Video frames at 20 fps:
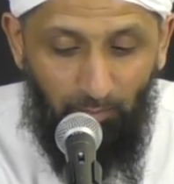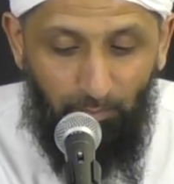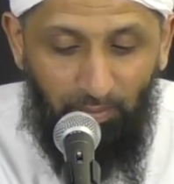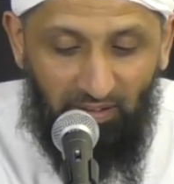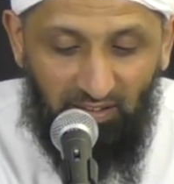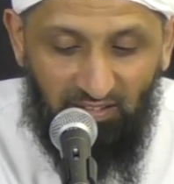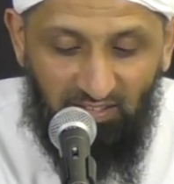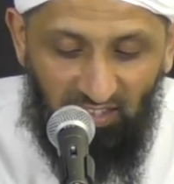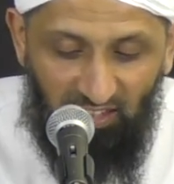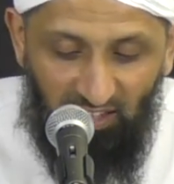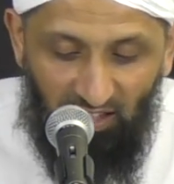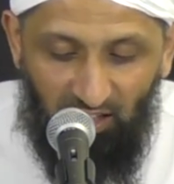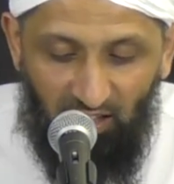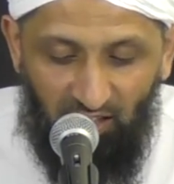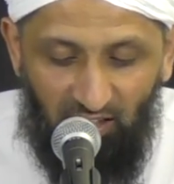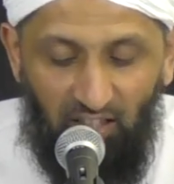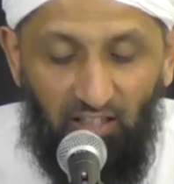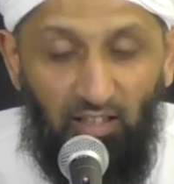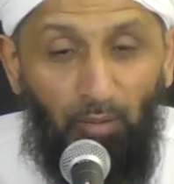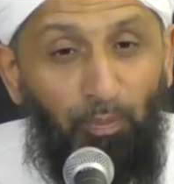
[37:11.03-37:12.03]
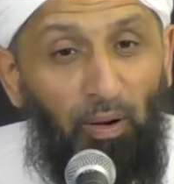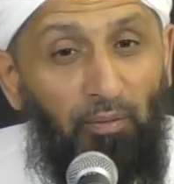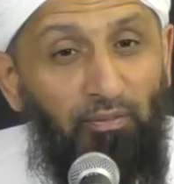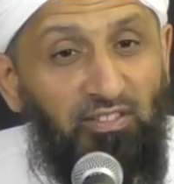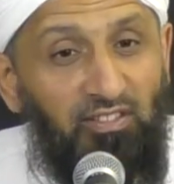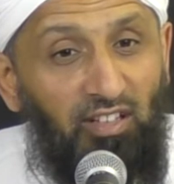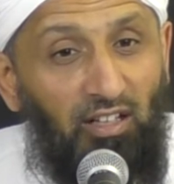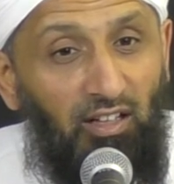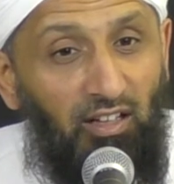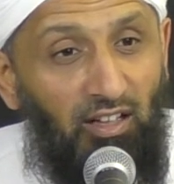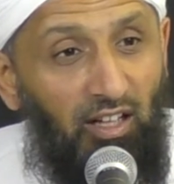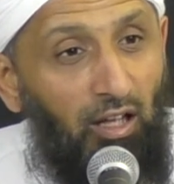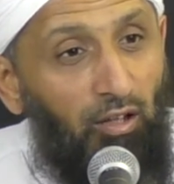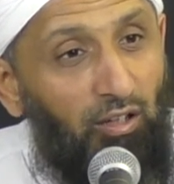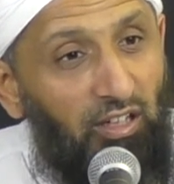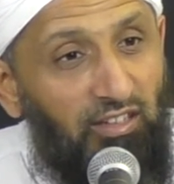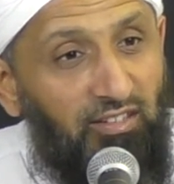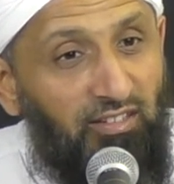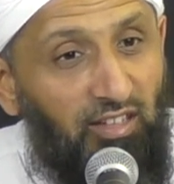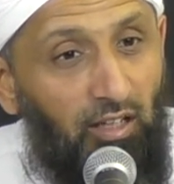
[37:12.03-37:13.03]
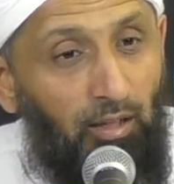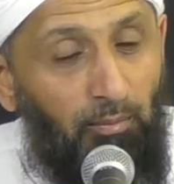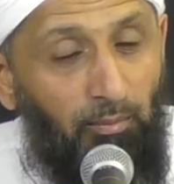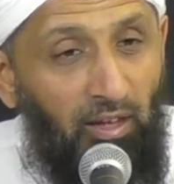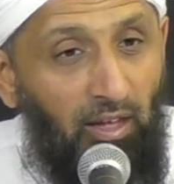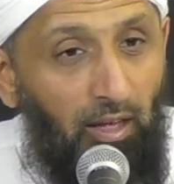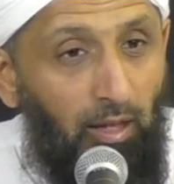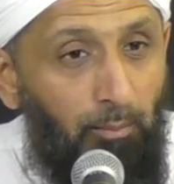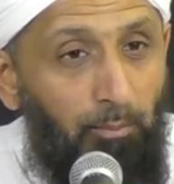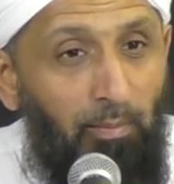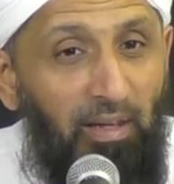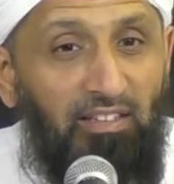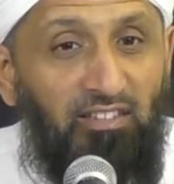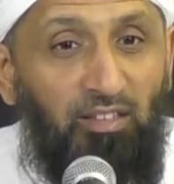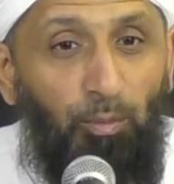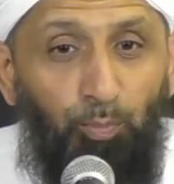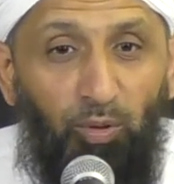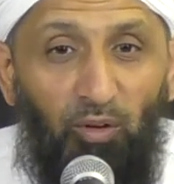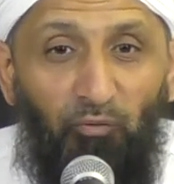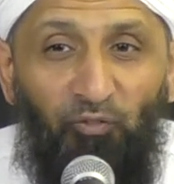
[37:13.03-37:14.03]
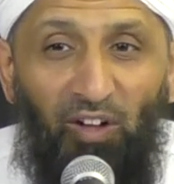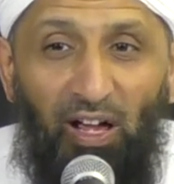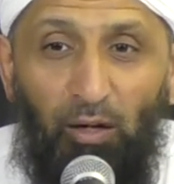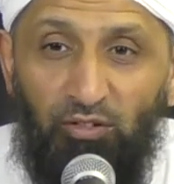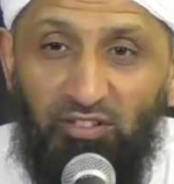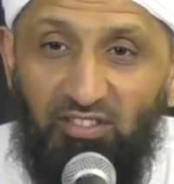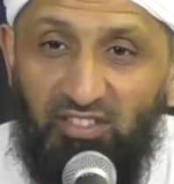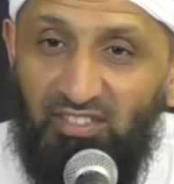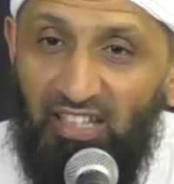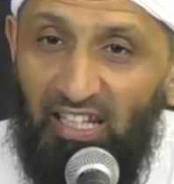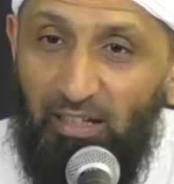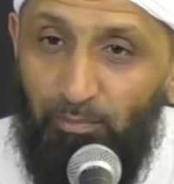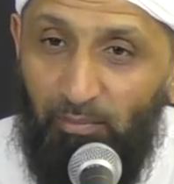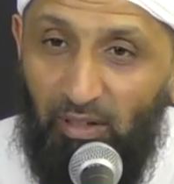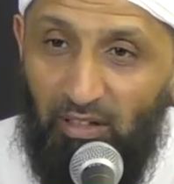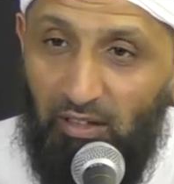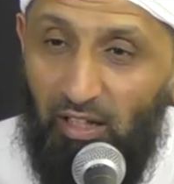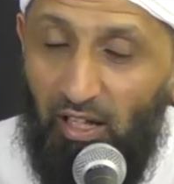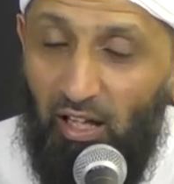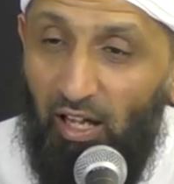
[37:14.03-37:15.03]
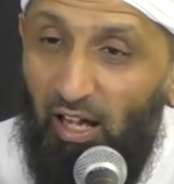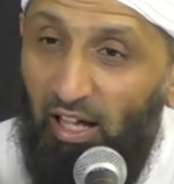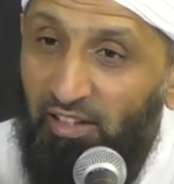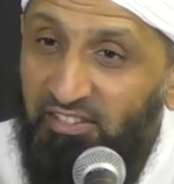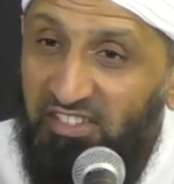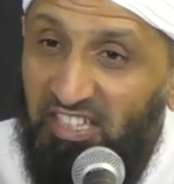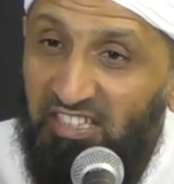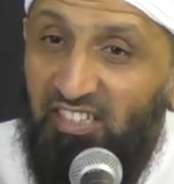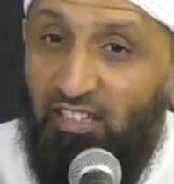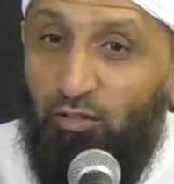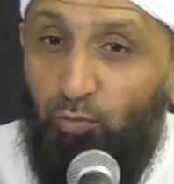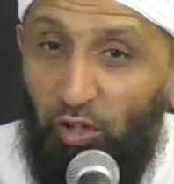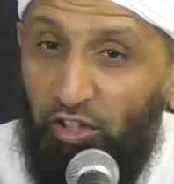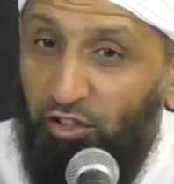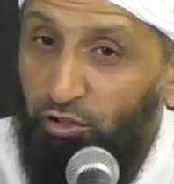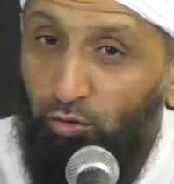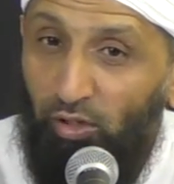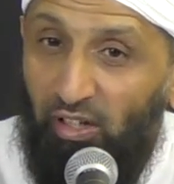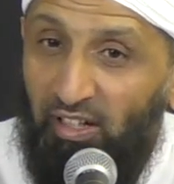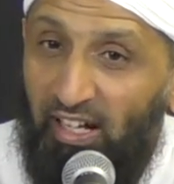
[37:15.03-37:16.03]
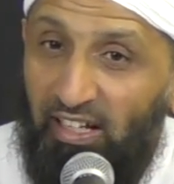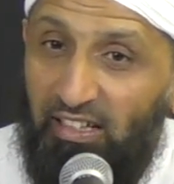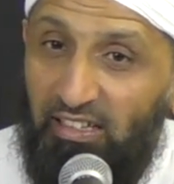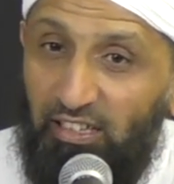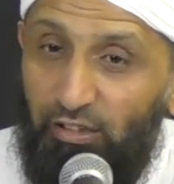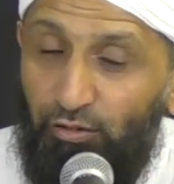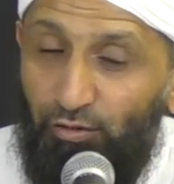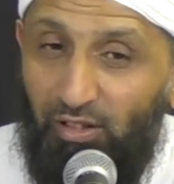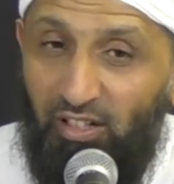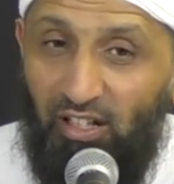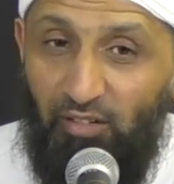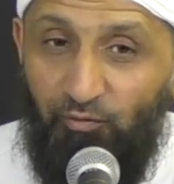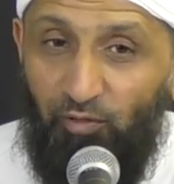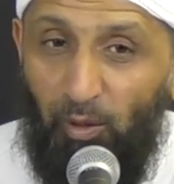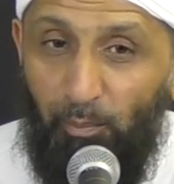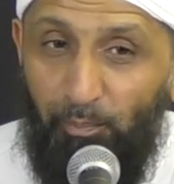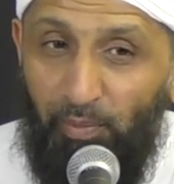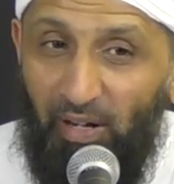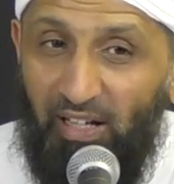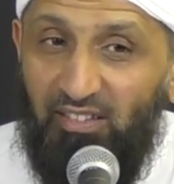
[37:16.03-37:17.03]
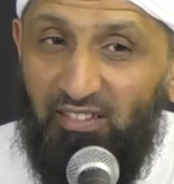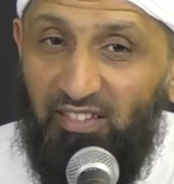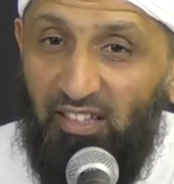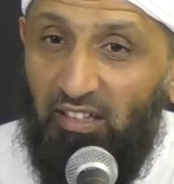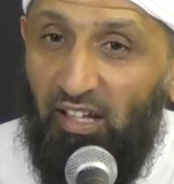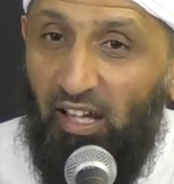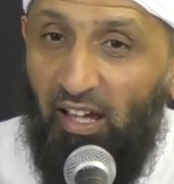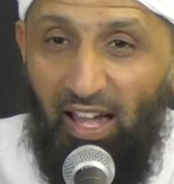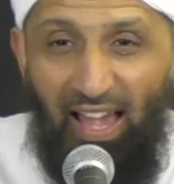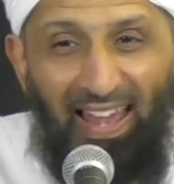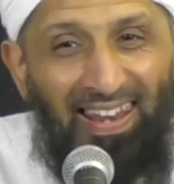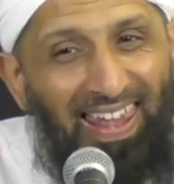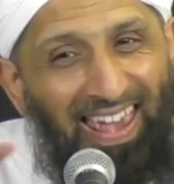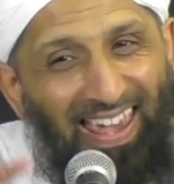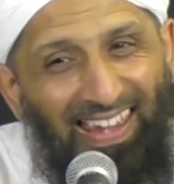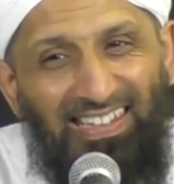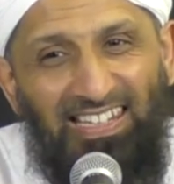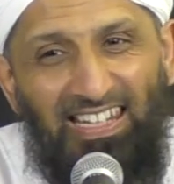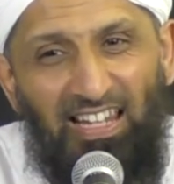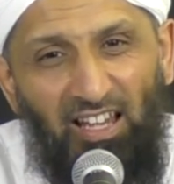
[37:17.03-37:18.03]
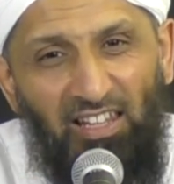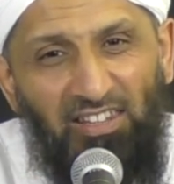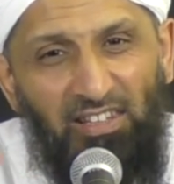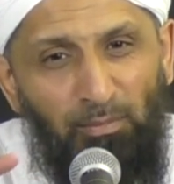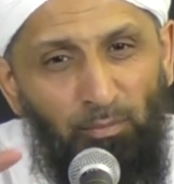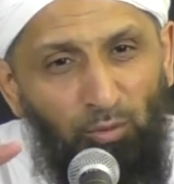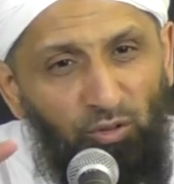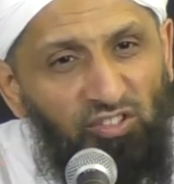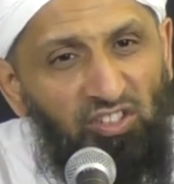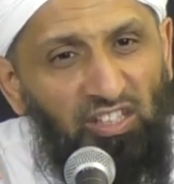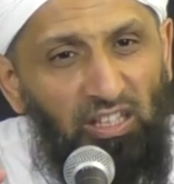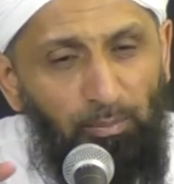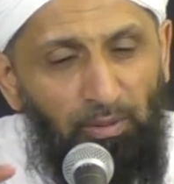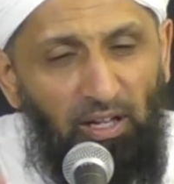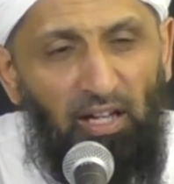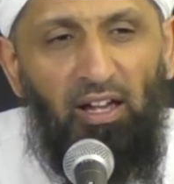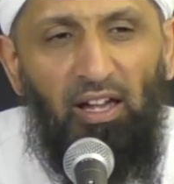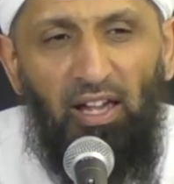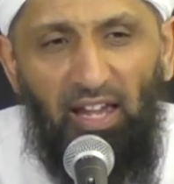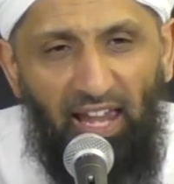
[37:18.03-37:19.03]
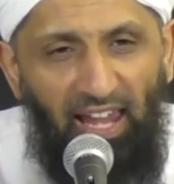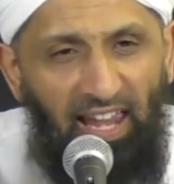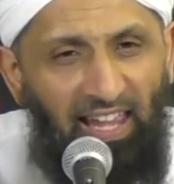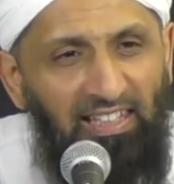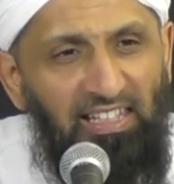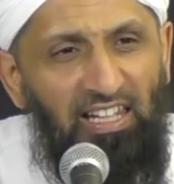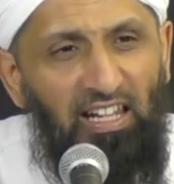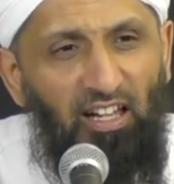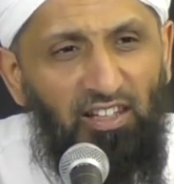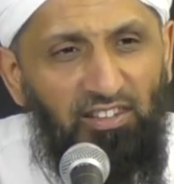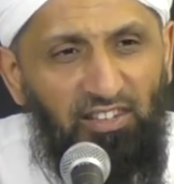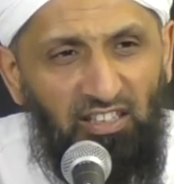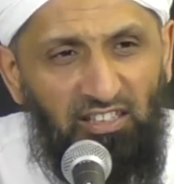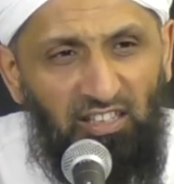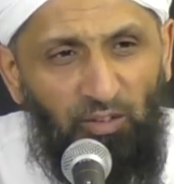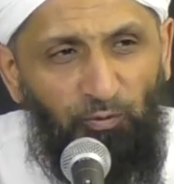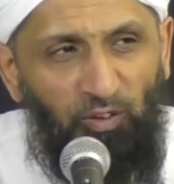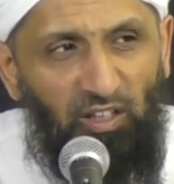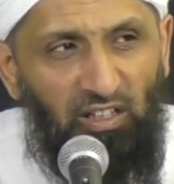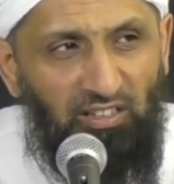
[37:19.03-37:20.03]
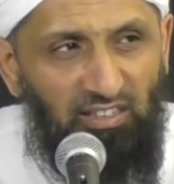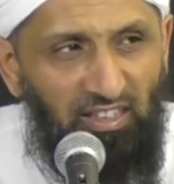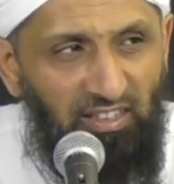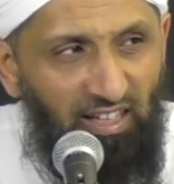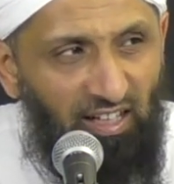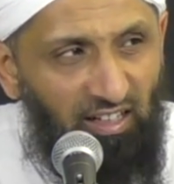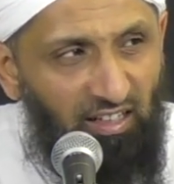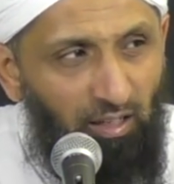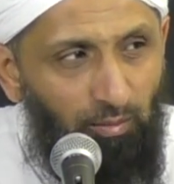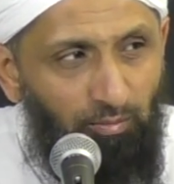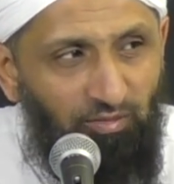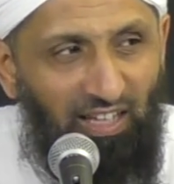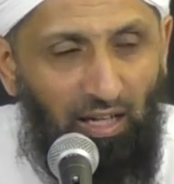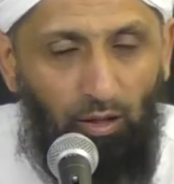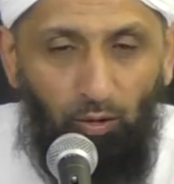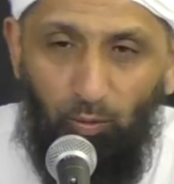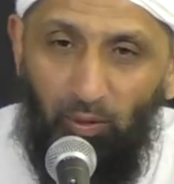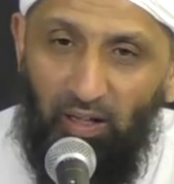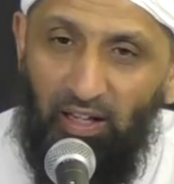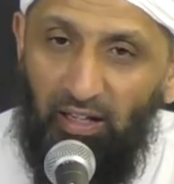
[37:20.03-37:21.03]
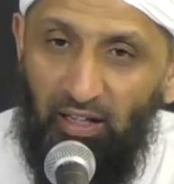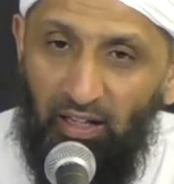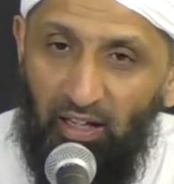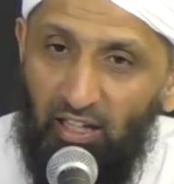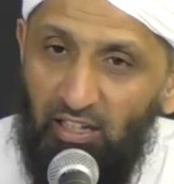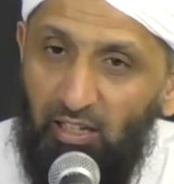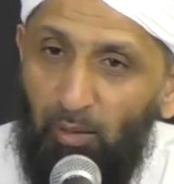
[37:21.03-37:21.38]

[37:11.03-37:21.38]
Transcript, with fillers: Because here the Prophet sallallahu alayhi wasallam makes a profound statement, and this is what you and I need to learn from Brexit and any other musibah, any other difficulty that comes our way.